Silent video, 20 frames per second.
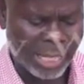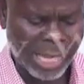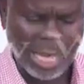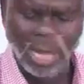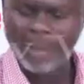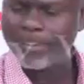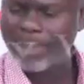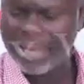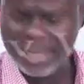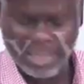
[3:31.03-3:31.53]

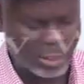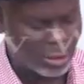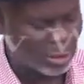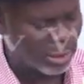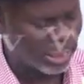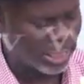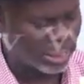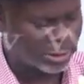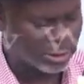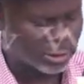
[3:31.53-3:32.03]
and many
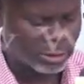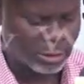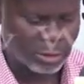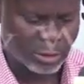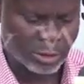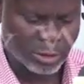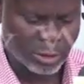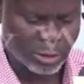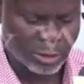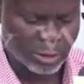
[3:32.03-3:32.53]
others,
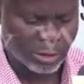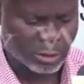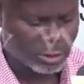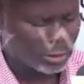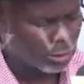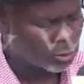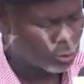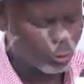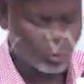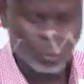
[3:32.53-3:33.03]

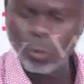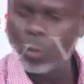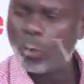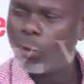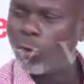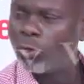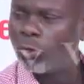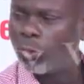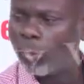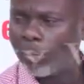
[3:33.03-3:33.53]

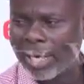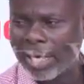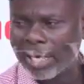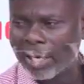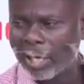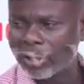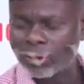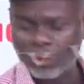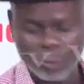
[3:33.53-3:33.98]
too numerous